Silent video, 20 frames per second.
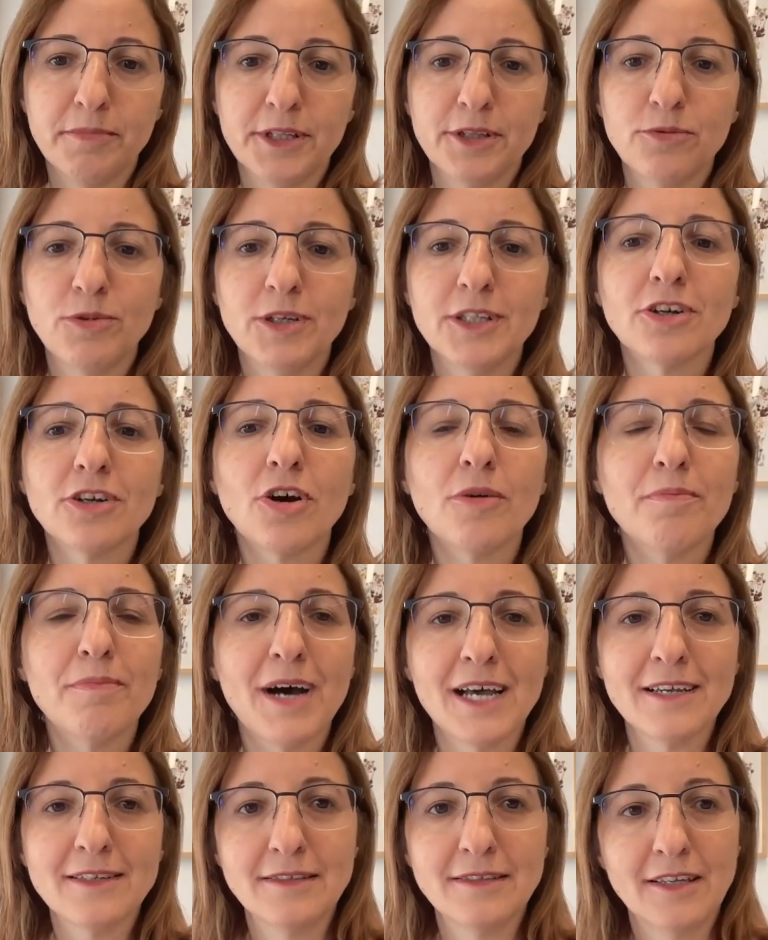between
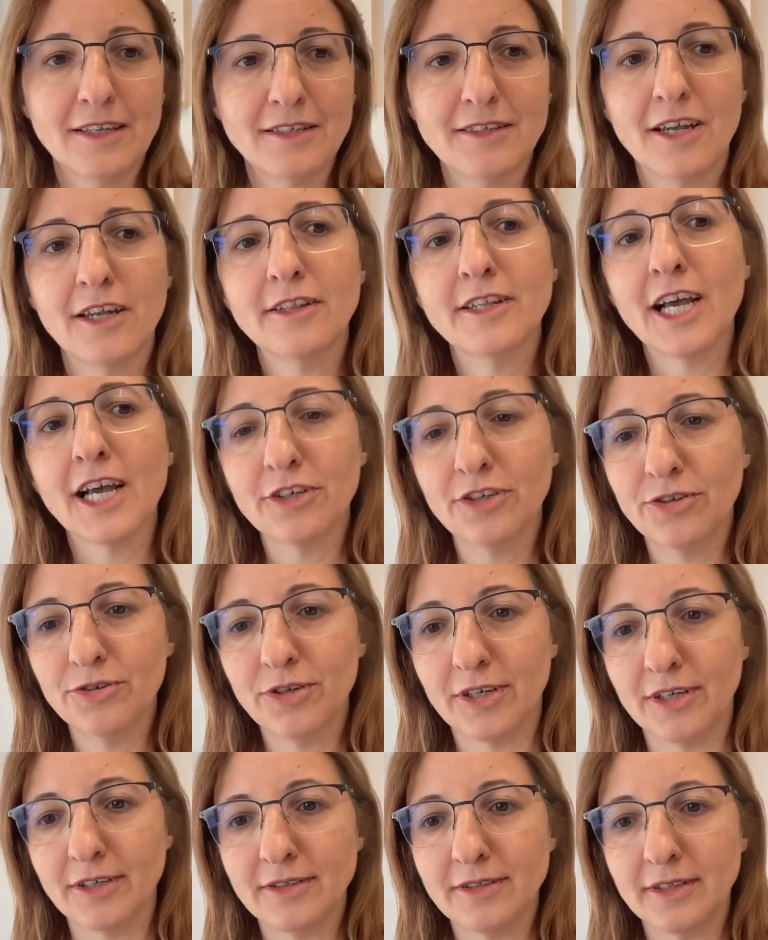robustness and
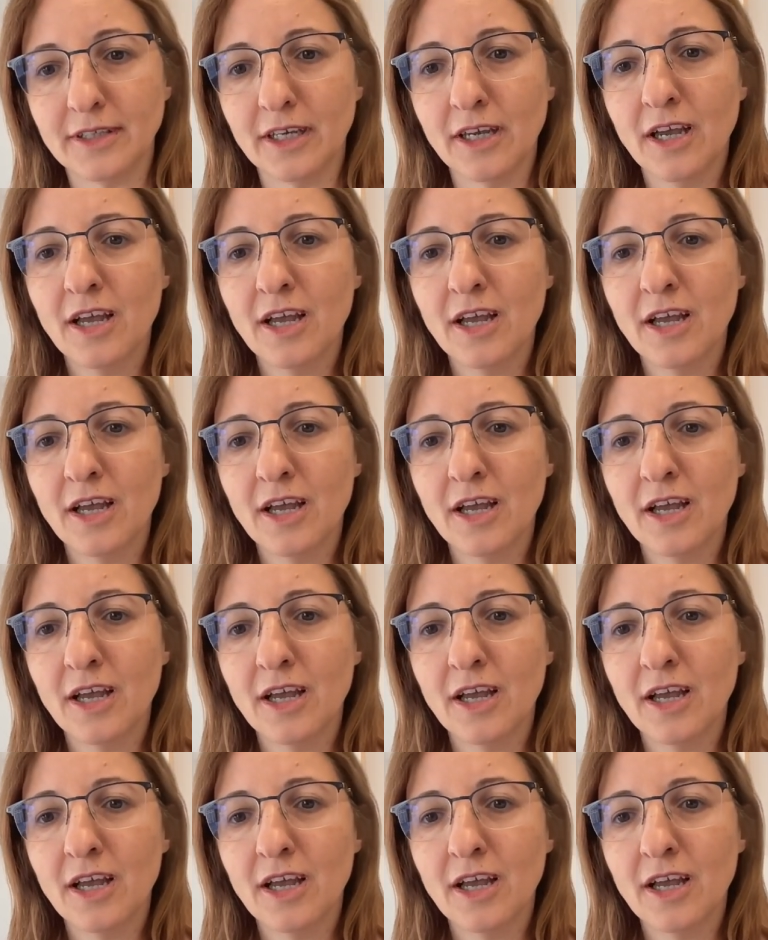accuracy.